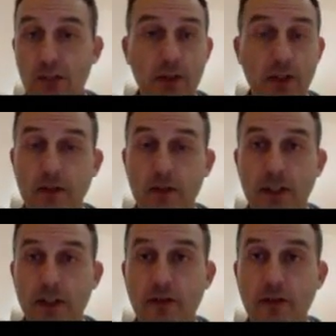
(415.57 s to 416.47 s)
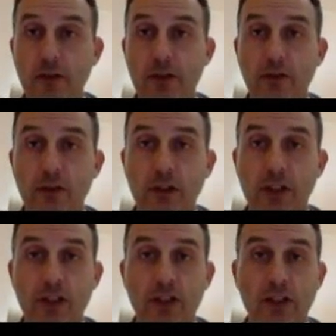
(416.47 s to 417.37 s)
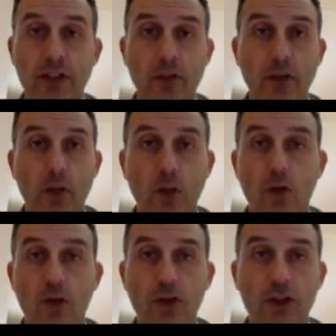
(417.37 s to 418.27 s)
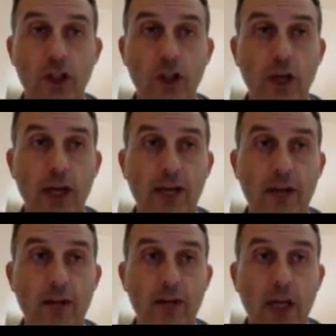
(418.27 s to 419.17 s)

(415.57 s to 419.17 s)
but don't feel you need to use them whatsoever.